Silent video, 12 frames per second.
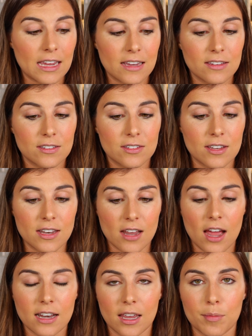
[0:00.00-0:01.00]
is to
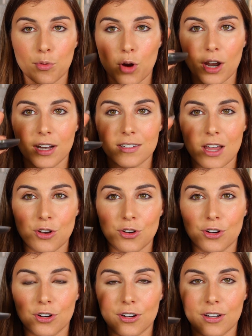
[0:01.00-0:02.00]
not get product
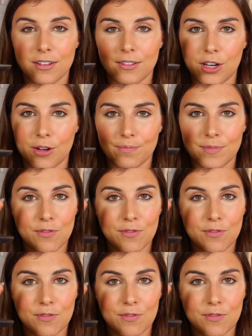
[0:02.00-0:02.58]
under, you know,